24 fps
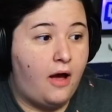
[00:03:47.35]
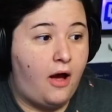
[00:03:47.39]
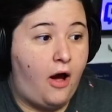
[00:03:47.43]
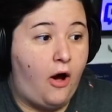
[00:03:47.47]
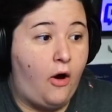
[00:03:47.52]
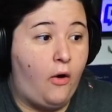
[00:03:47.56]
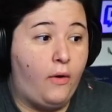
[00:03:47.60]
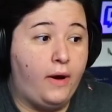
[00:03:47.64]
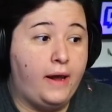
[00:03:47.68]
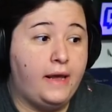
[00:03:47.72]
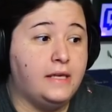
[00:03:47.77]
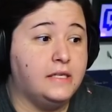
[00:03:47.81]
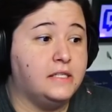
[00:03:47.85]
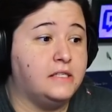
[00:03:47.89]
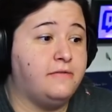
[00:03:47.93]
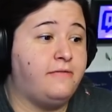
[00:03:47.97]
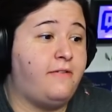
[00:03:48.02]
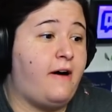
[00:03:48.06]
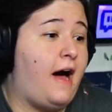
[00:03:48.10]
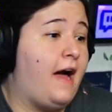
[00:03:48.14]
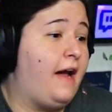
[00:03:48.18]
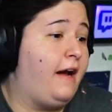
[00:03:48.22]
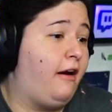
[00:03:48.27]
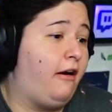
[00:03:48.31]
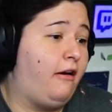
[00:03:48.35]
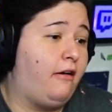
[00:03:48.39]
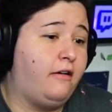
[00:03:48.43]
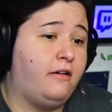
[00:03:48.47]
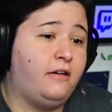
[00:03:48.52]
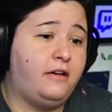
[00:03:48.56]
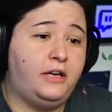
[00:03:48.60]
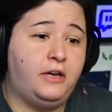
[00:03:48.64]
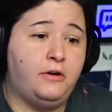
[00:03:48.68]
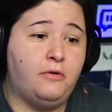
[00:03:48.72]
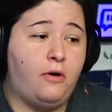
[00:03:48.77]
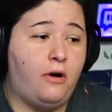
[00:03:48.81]
Oh, he is fired.
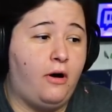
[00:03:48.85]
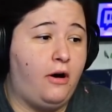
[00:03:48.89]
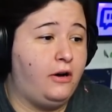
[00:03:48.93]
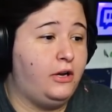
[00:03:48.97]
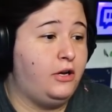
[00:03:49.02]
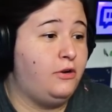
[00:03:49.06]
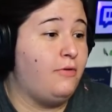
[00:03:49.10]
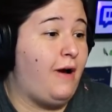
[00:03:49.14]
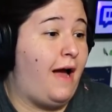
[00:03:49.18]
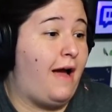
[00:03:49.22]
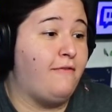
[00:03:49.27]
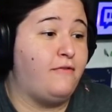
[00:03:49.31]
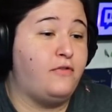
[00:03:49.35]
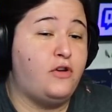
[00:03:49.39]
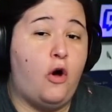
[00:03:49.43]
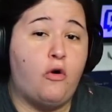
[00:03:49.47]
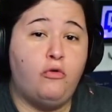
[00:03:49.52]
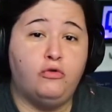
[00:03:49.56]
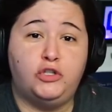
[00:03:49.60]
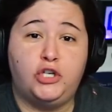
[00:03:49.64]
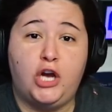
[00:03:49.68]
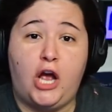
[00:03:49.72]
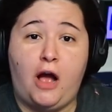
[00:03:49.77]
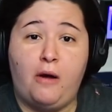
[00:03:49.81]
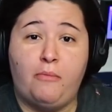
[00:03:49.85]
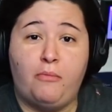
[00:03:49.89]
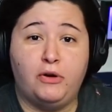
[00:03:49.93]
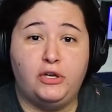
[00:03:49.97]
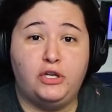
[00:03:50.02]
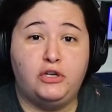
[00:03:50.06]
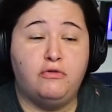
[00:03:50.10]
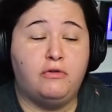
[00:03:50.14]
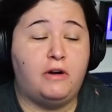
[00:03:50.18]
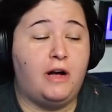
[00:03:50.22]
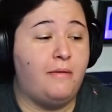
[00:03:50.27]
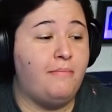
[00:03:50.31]
You are. You have no job when
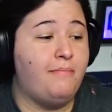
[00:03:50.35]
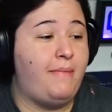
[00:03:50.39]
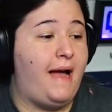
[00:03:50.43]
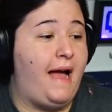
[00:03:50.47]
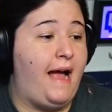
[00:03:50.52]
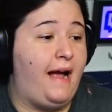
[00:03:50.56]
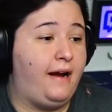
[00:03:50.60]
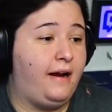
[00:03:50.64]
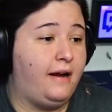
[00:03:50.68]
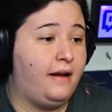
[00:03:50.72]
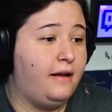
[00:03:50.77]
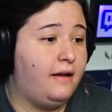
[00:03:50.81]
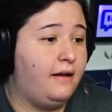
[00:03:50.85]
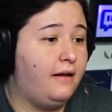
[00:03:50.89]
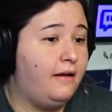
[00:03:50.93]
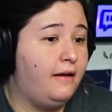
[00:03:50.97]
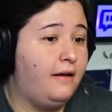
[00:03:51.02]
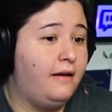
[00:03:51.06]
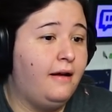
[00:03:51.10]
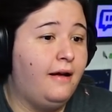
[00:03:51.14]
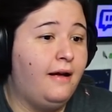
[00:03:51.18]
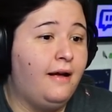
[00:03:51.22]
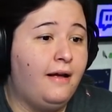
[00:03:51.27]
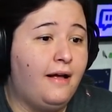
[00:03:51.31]
you Father, come back. I lost my job.